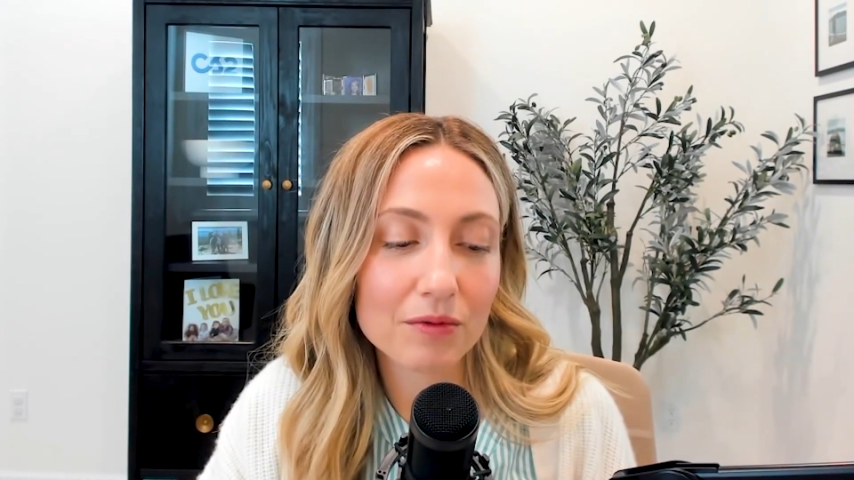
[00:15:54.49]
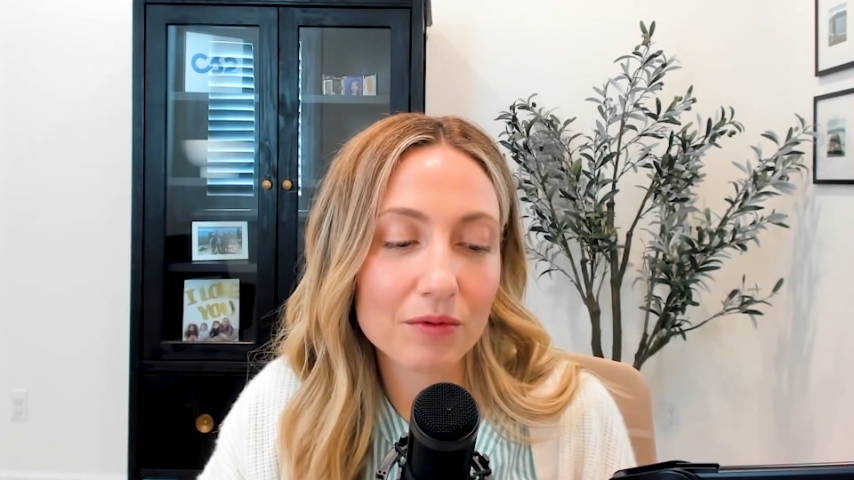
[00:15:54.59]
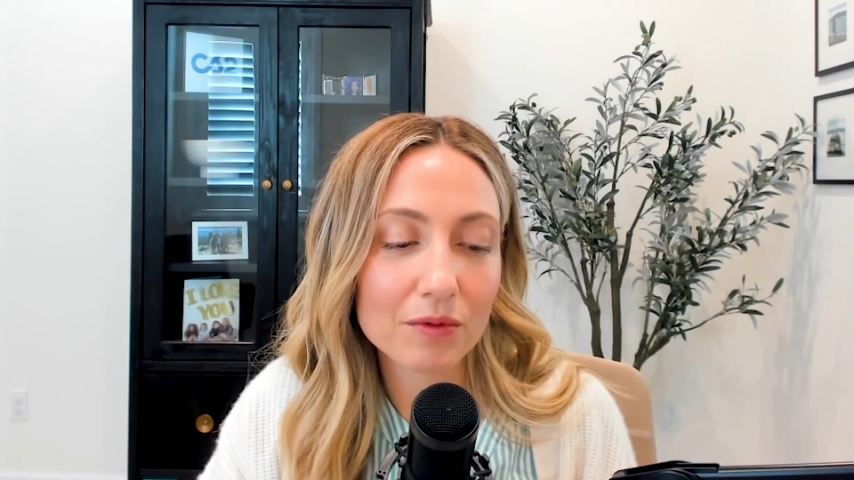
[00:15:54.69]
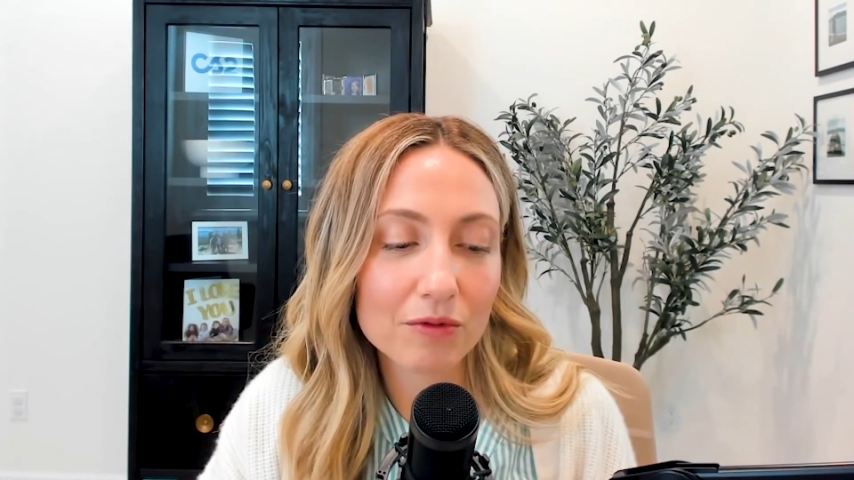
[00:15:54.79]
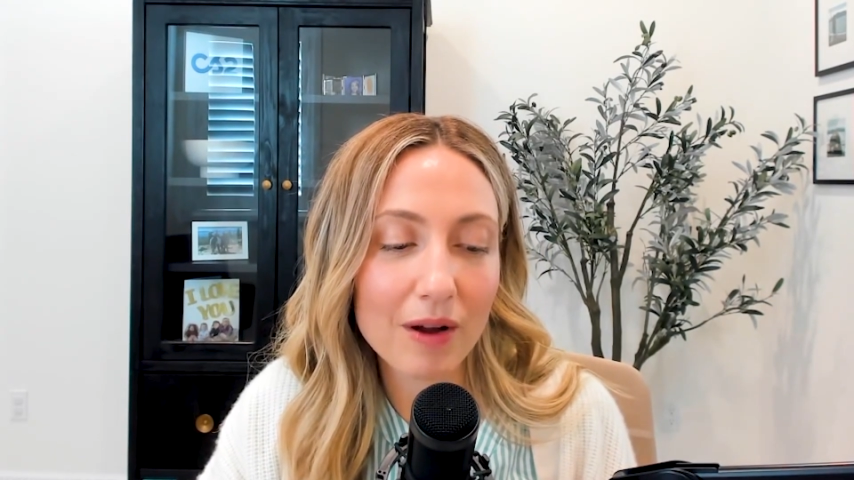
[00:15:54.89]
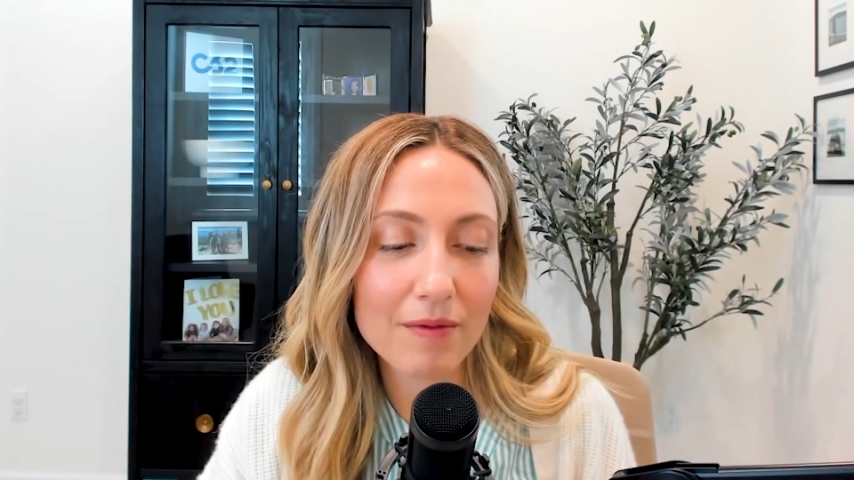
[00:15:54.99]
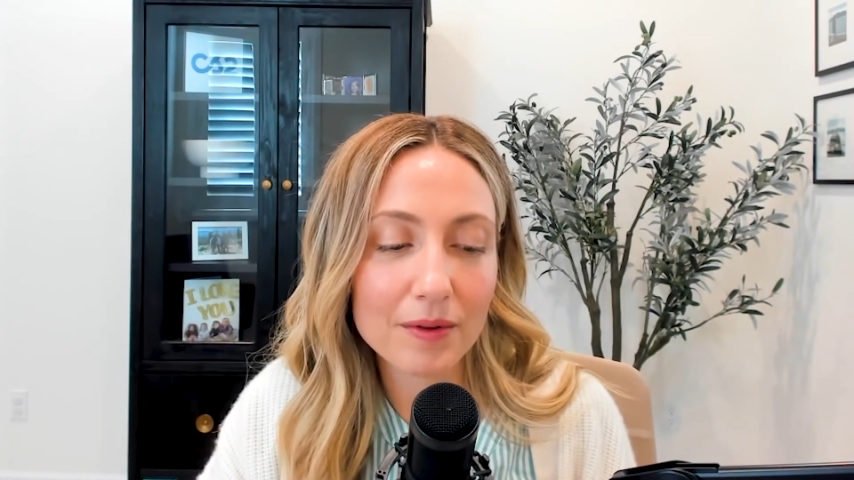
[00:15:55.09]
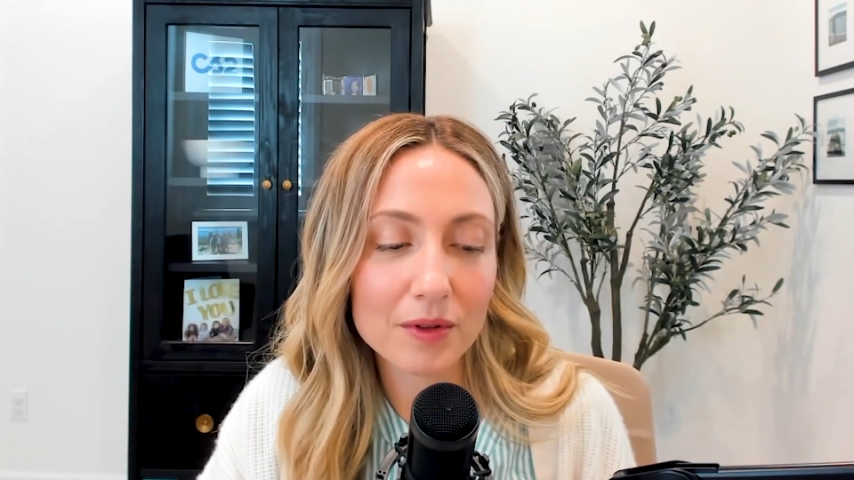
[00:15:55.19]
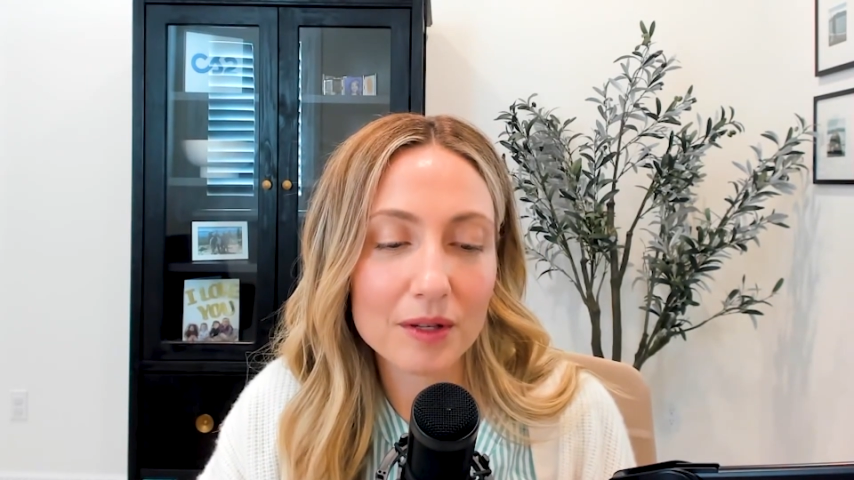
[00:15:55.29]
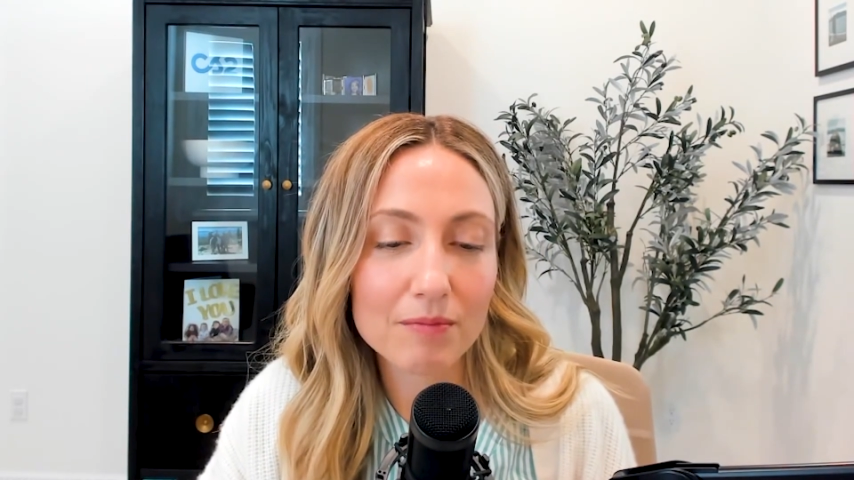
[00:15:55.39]
rev
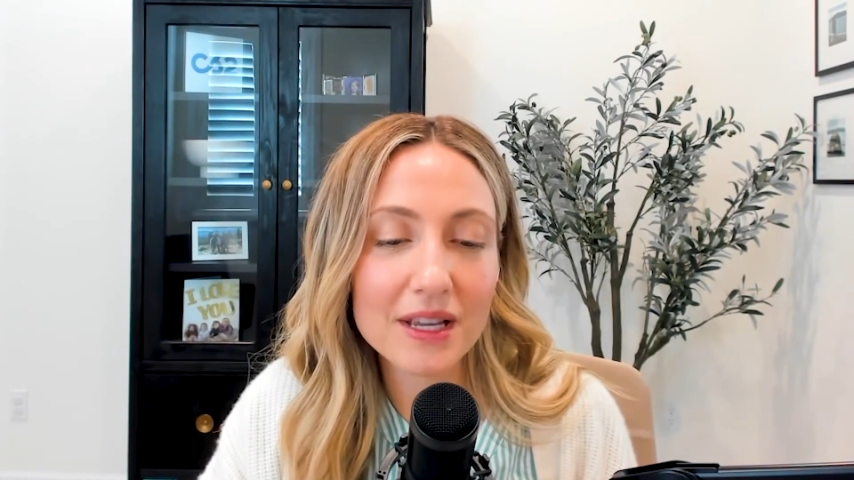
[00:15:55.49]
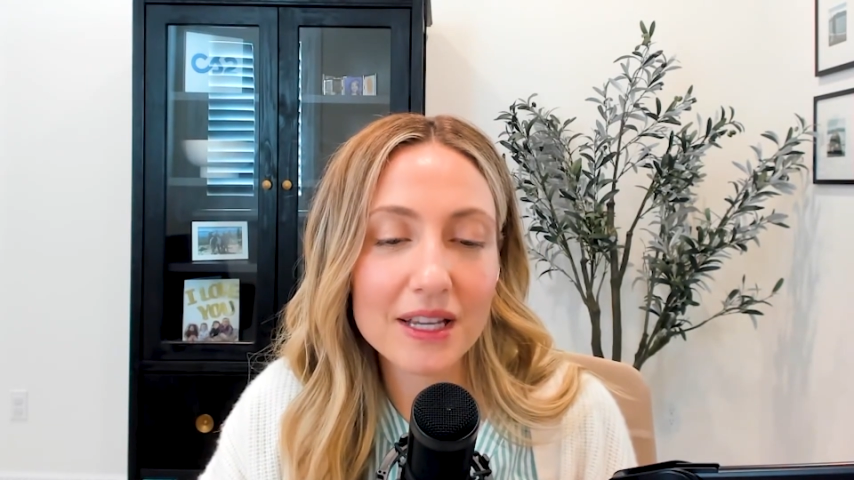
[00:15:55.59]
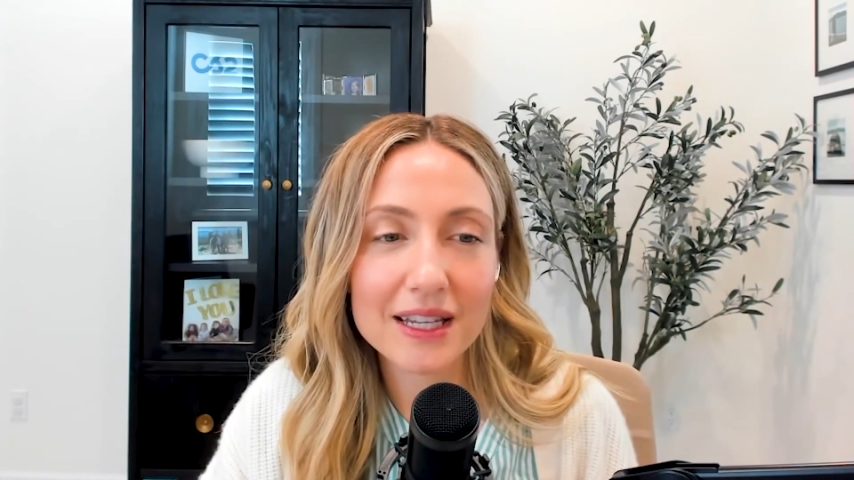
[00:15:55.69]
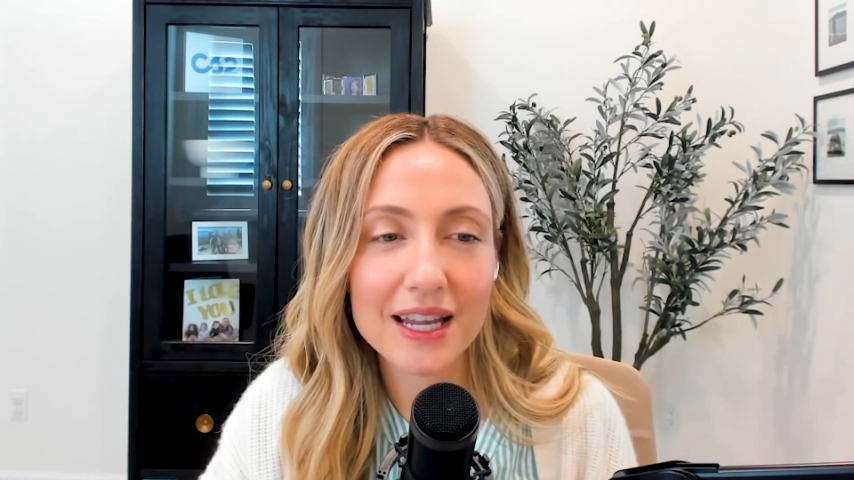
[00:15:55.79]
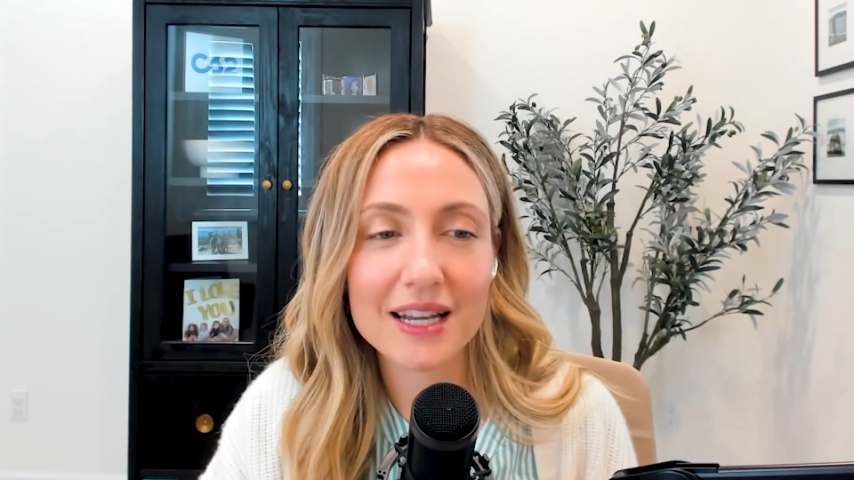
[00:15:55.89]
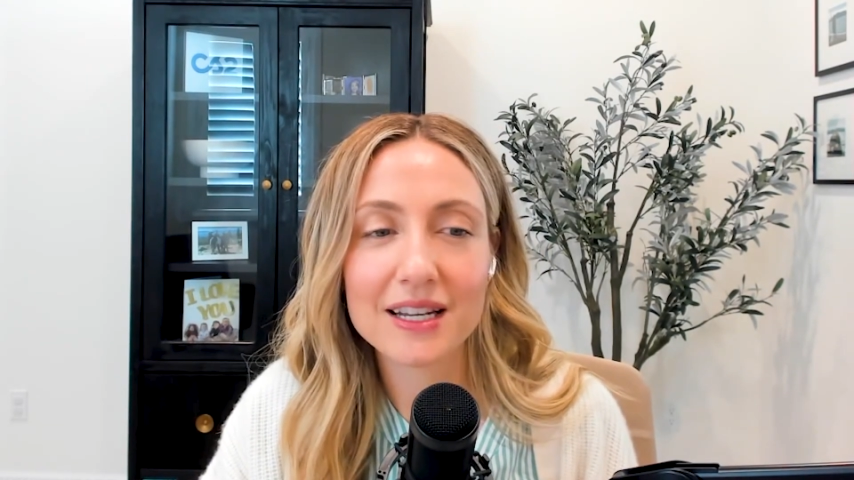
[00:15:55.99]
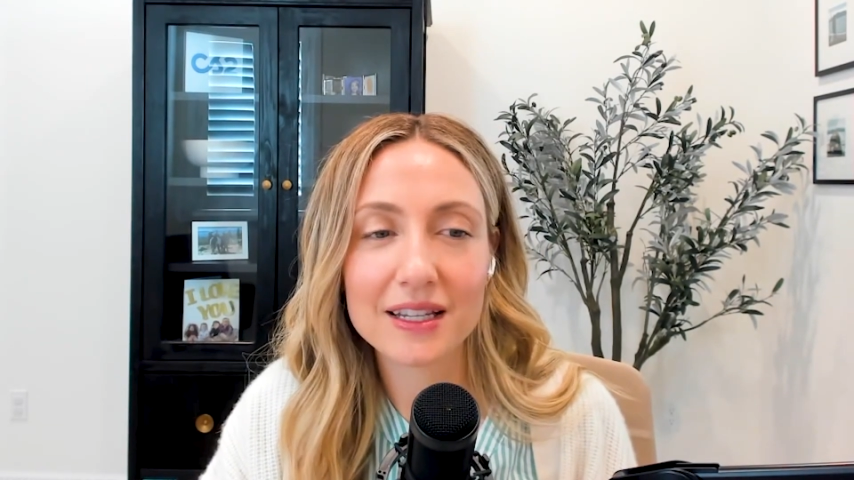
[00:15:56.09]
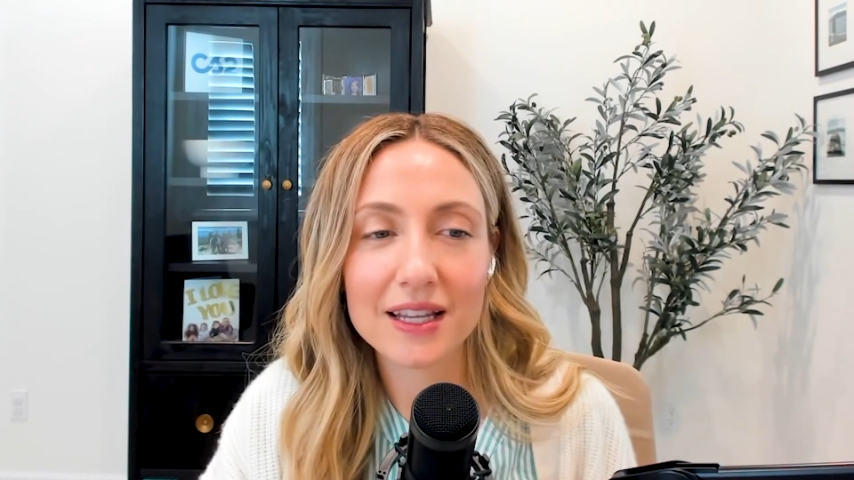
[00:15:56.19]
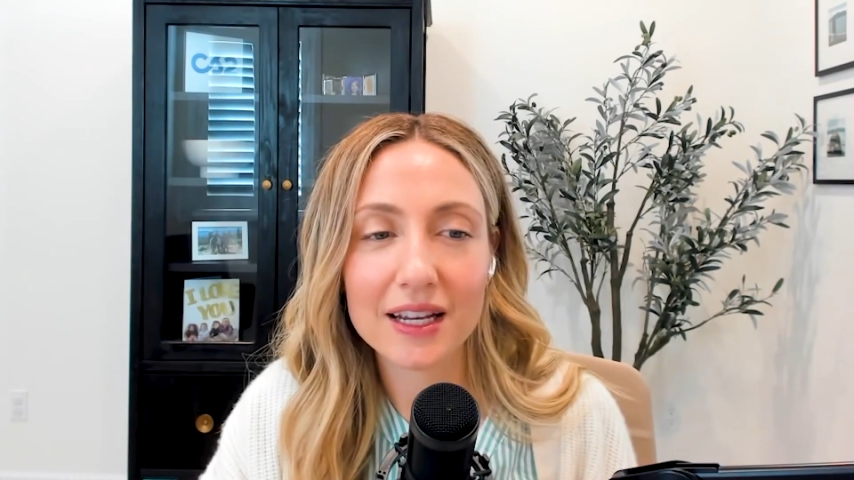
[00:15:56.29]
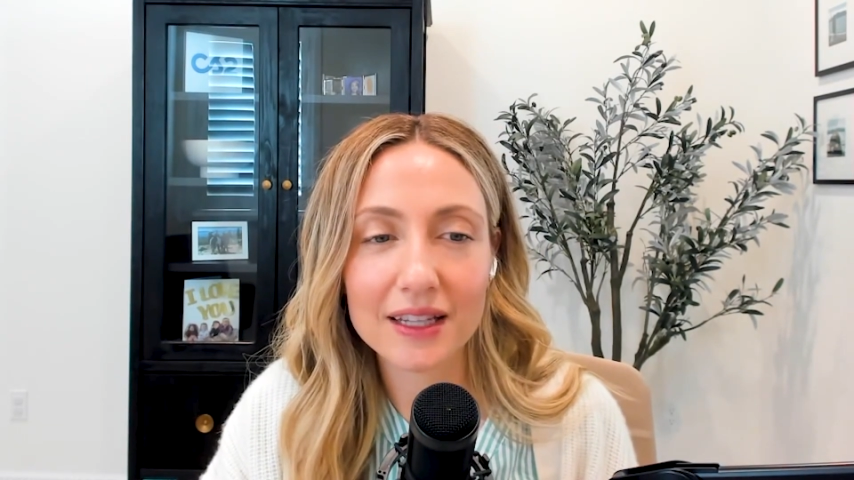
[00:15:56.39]
ops was missing
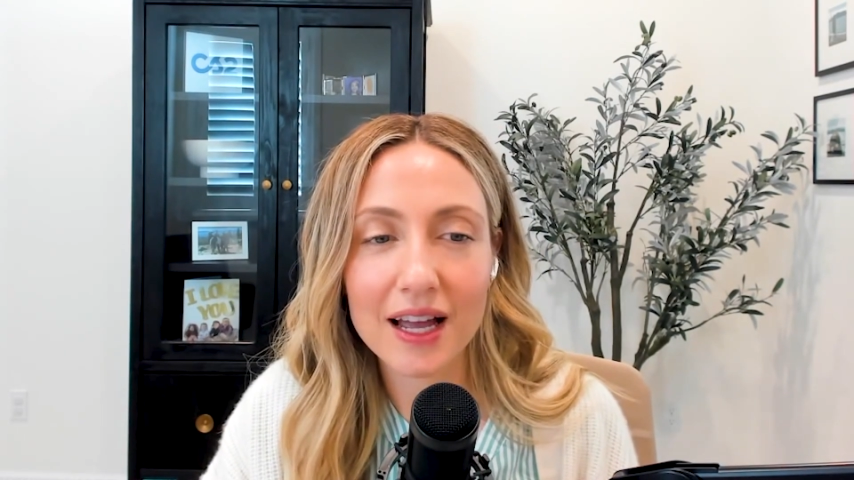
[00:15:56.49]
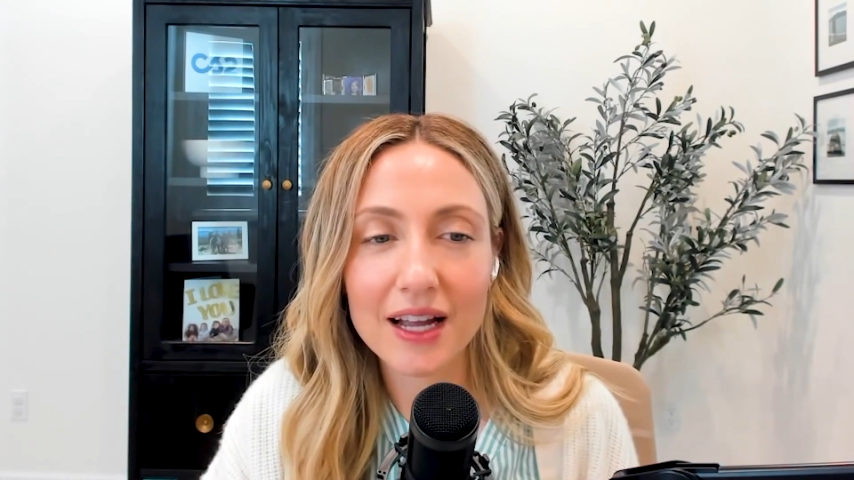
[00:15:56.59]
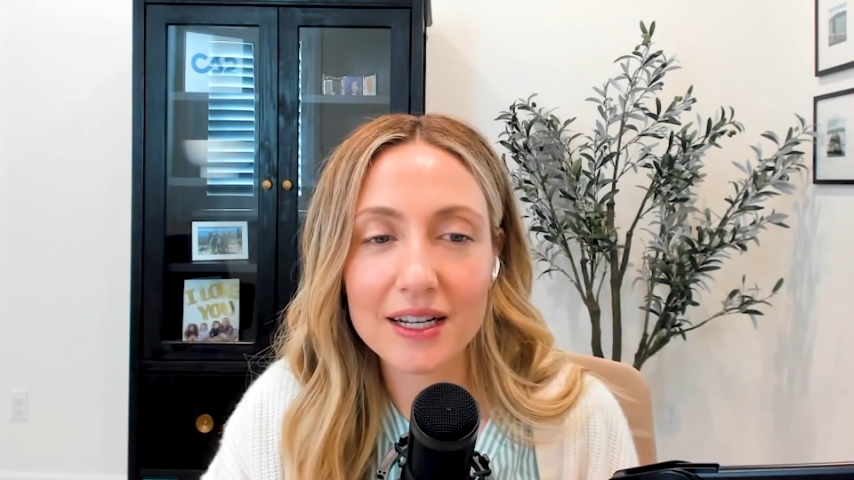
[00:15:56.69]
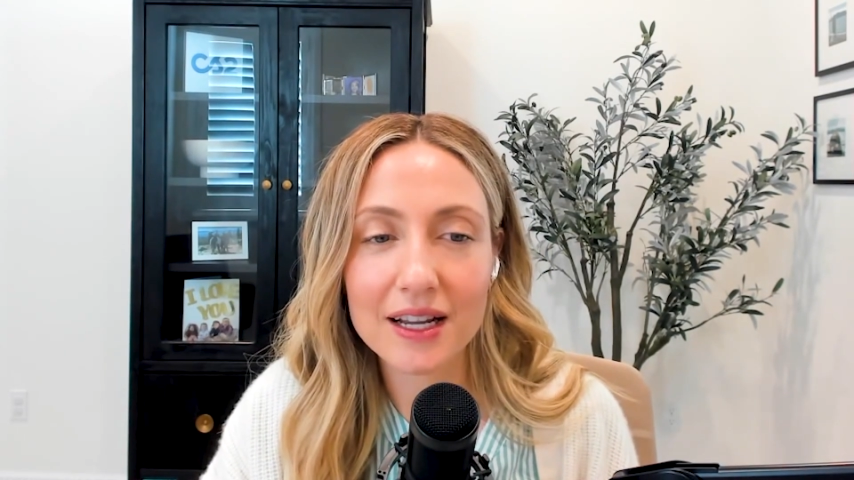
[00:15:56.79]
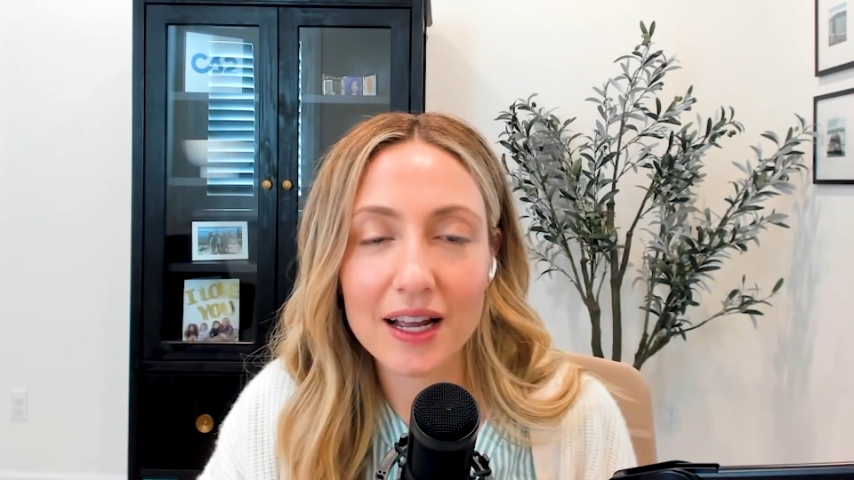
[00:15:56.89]
is like the